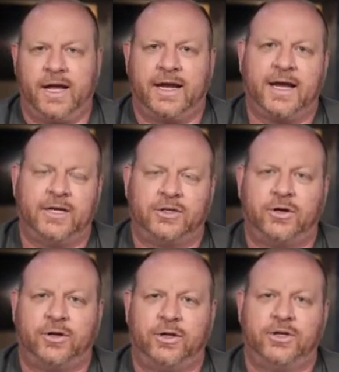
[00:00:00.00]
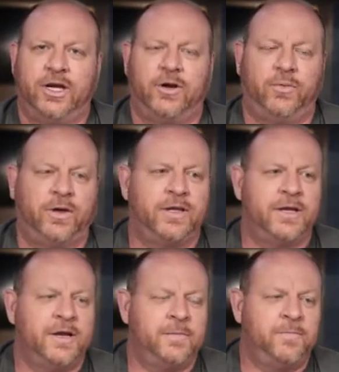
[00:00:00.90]
I kind of started the channel with,
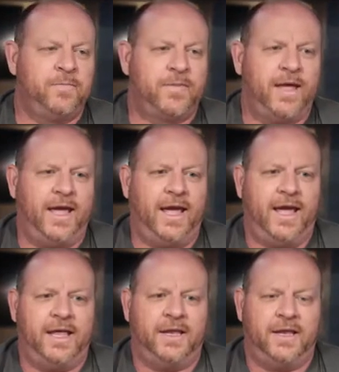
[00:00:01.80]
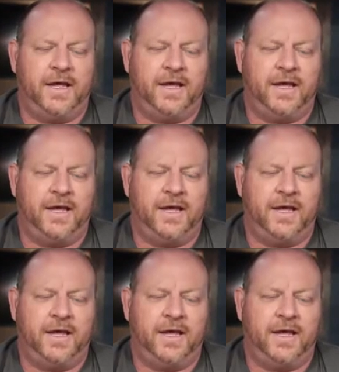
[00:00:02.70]
and